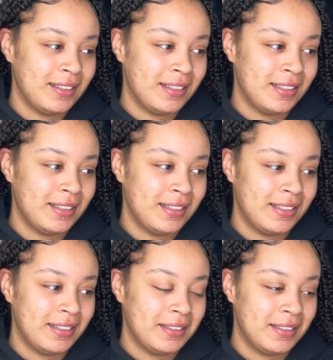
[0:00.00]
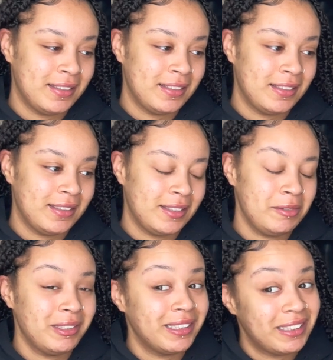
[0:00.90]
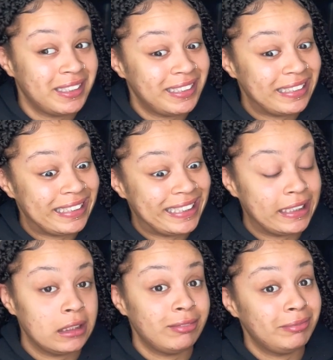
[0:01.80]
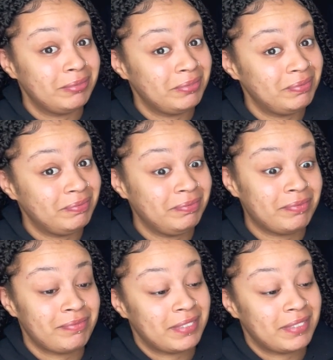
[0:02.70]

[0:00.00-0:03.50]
Nobody speaks.